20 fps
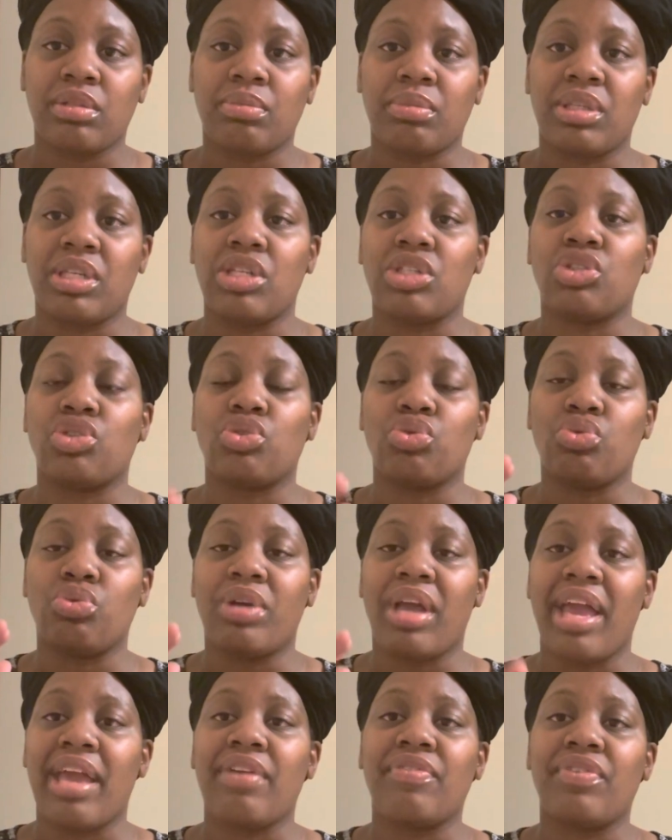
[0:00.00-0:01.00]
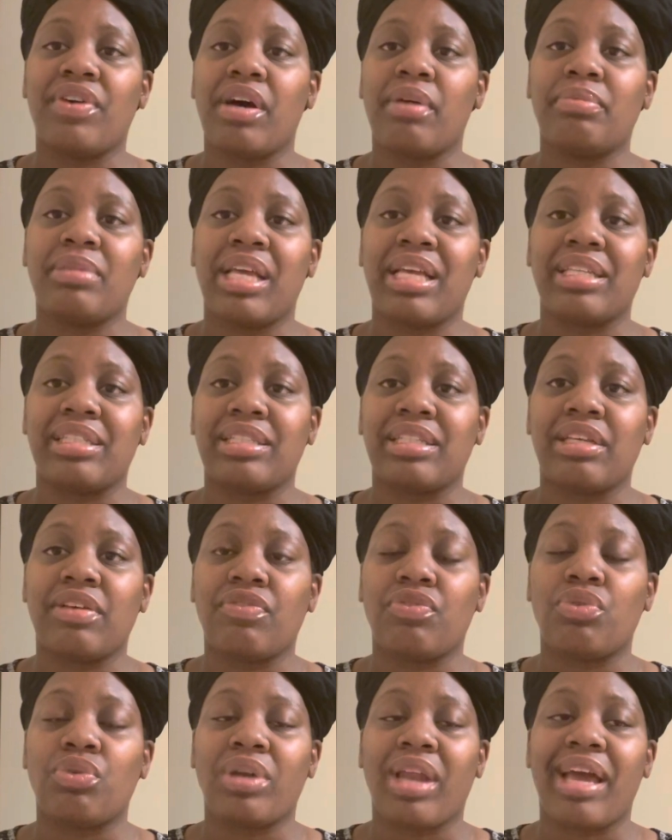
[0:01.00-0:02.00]
because you gave up that
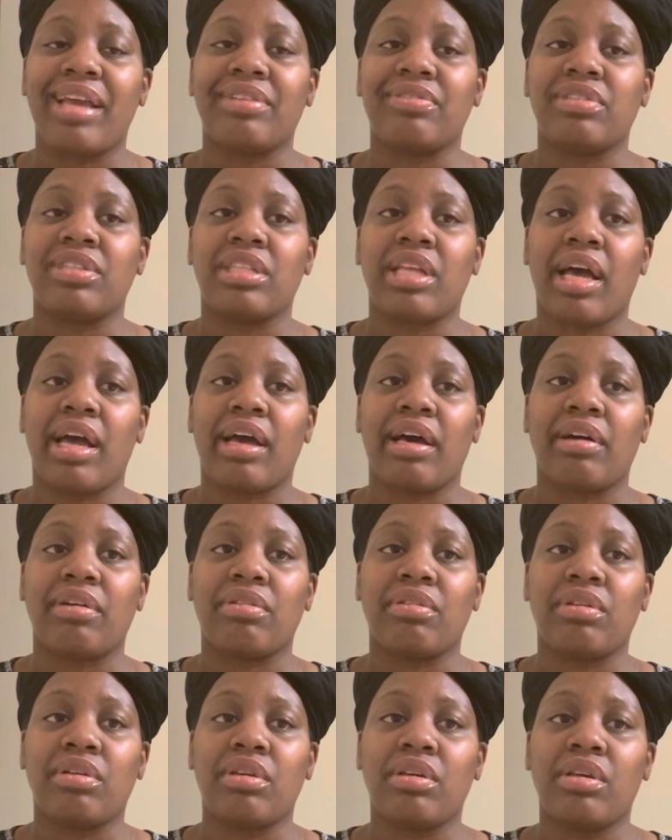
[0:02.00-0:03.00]
sinful lifestyle.